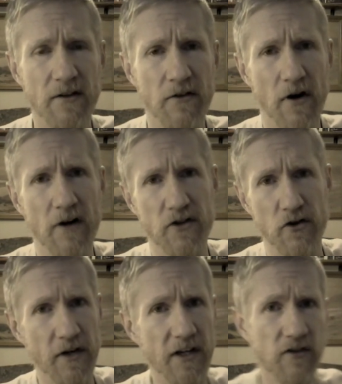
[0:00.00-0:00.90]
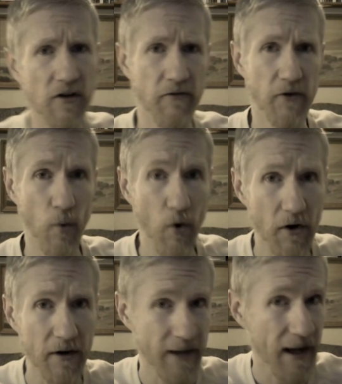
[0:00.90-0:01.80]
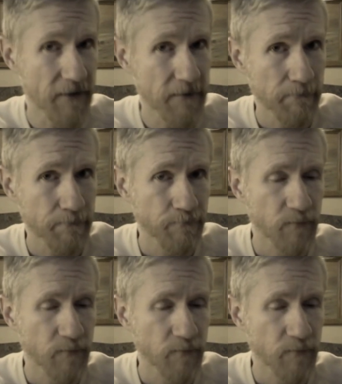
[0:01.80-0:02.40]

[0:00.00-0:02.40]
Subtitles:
There are degrees of reward in heaven.